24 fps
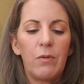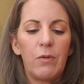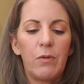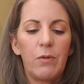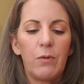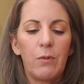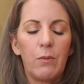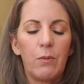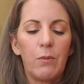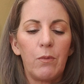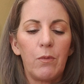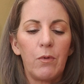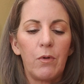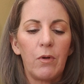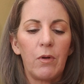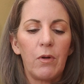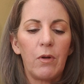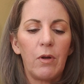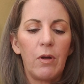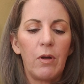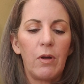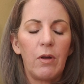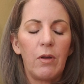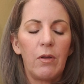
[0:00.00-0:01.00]
the
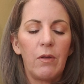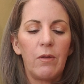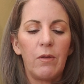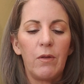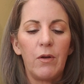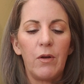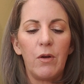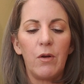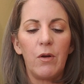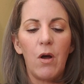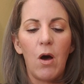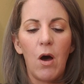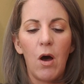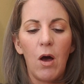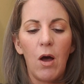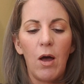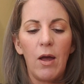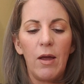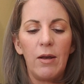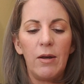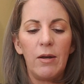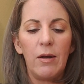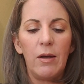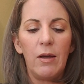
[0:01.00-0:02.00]

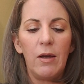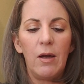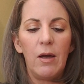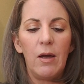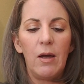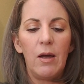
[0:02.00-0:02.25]
non,